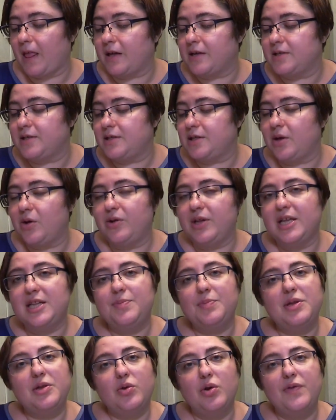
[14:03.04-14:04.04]
So let
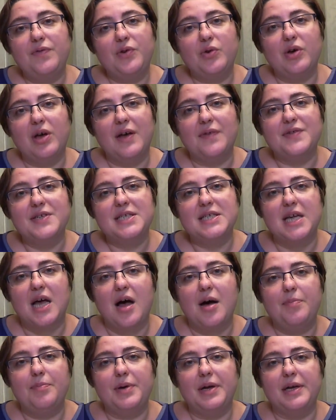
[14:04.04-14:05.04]
me know if you have
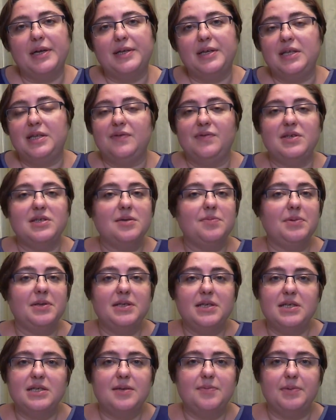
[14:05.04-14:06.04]
some invisible
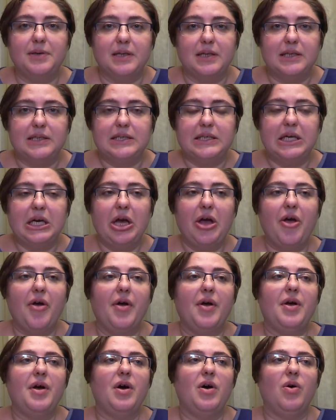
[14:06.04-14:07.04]
disability
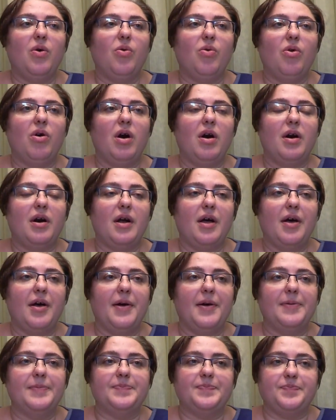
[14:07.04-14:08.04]
or
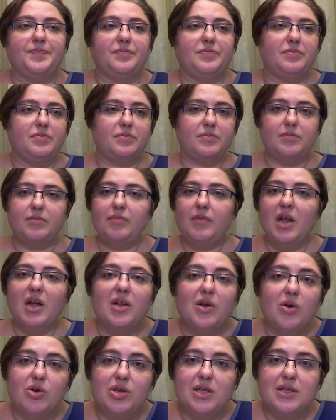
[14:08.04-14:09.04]

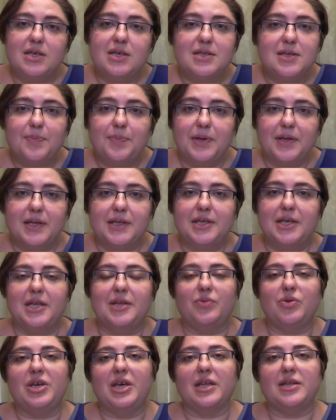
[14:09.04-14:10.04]
learning disability,
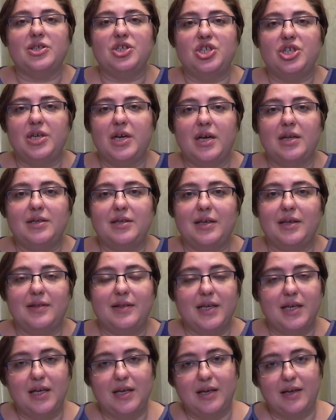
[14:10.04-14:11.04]
and we can chat in
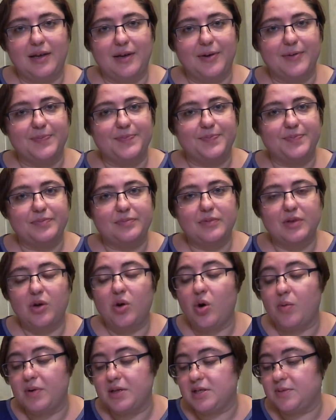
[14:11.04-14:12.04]
the
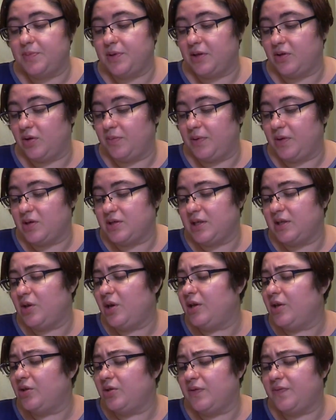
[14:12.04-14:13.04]
comments below, because I know
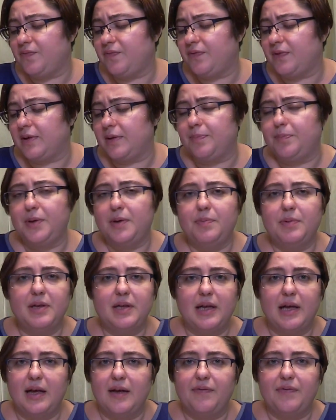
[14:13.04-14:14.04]
a lot of people
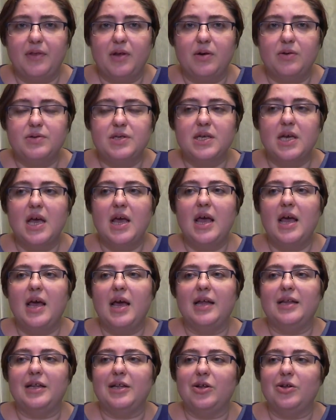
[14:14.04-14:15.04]
have those,
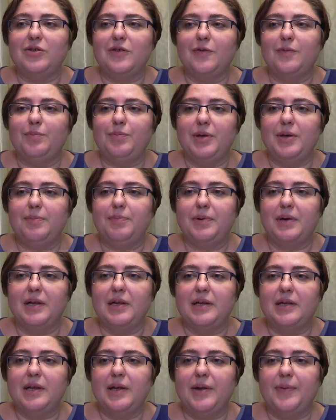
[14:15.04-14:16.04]
and a lot of
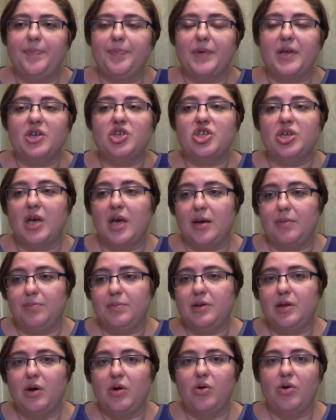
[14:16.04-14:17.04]
people
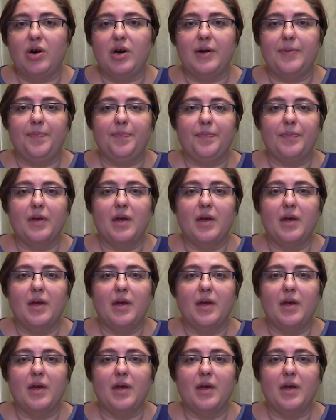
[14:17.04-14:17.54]
ashamed, or